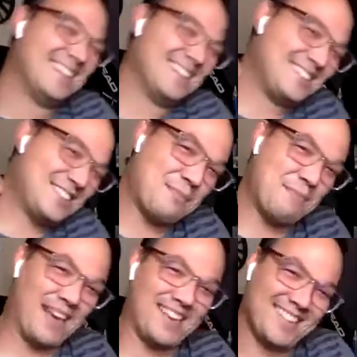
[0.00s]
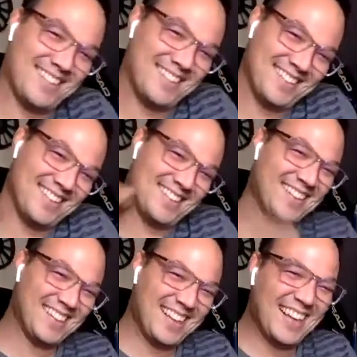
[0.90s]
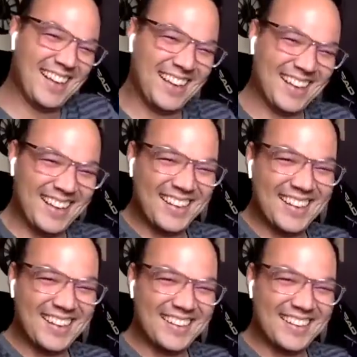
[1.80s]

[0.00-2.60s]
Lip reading: I think definitely, yeah, it's not your